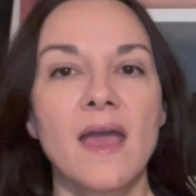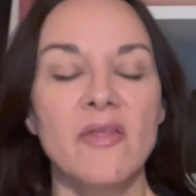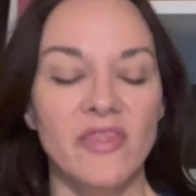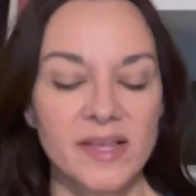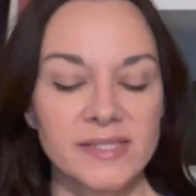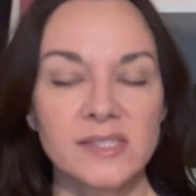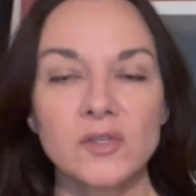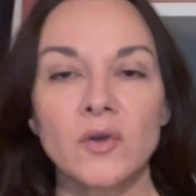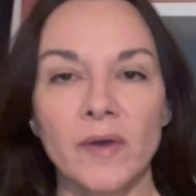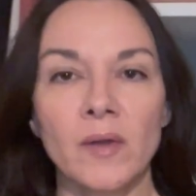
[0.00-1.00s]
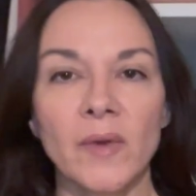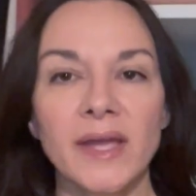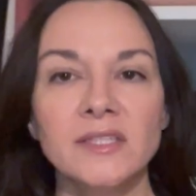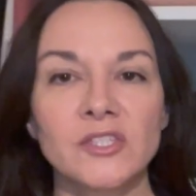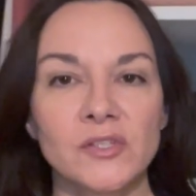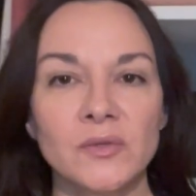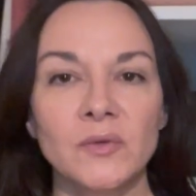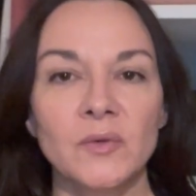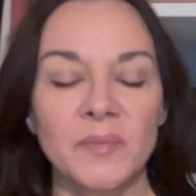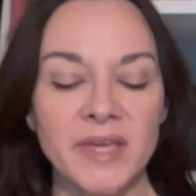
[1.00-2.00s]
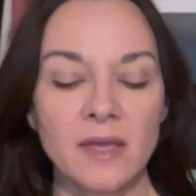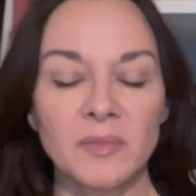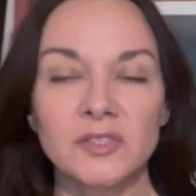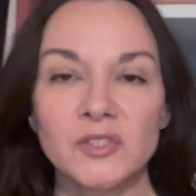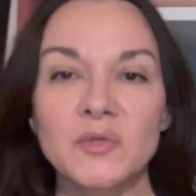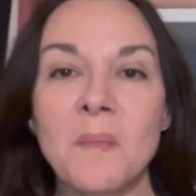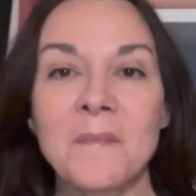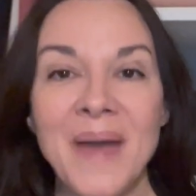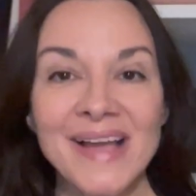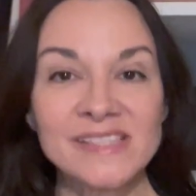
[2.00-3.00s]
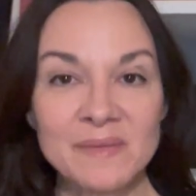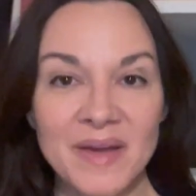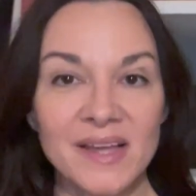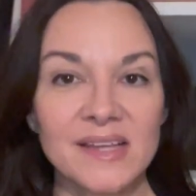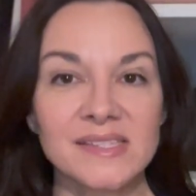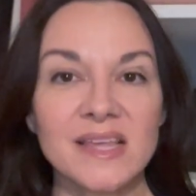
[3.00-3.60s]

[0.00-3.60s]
this is a great way to be able to maximize